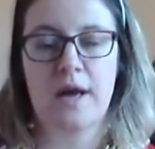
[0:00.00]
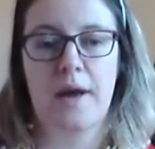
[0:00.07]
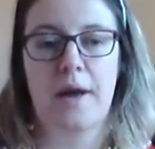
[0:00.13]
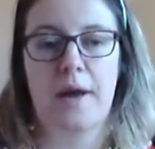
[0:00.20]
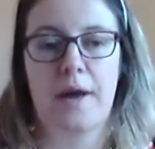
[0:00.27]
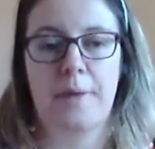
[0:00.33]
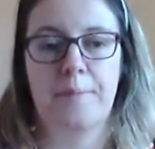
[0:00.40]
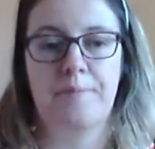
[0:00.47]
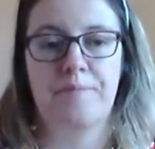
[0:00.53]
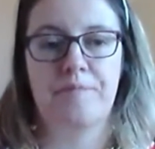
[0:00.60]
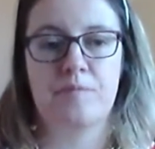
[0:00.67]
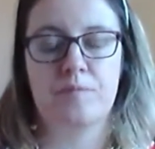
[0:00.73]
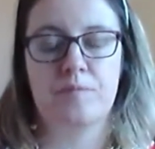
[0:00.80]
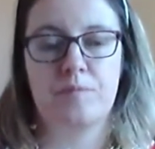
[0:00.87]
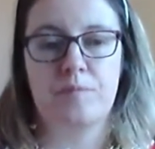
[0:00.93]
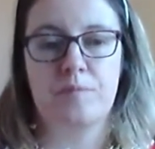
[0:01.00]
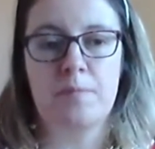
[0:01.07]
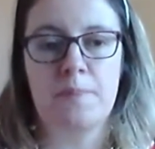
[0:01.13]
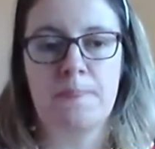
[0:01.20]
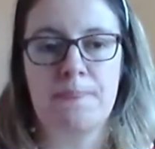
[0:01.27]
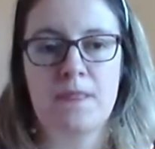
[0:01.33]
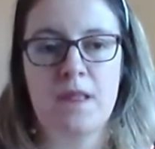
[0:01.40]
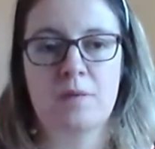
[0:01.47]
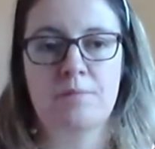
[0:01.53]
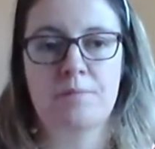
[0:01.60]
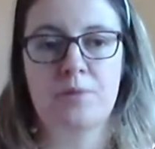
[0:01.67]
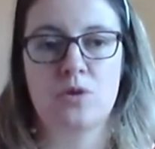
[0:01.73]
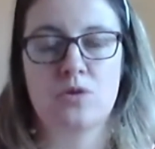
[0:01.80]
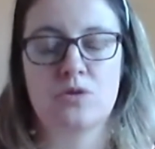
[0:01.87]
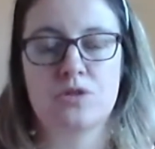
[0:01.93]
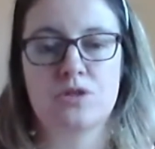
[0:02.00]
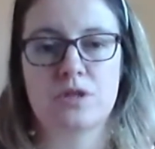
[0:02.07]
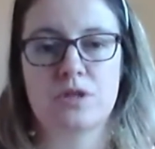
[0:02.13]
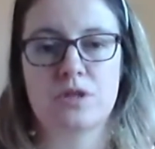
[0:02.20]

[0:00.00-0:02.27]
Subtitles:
But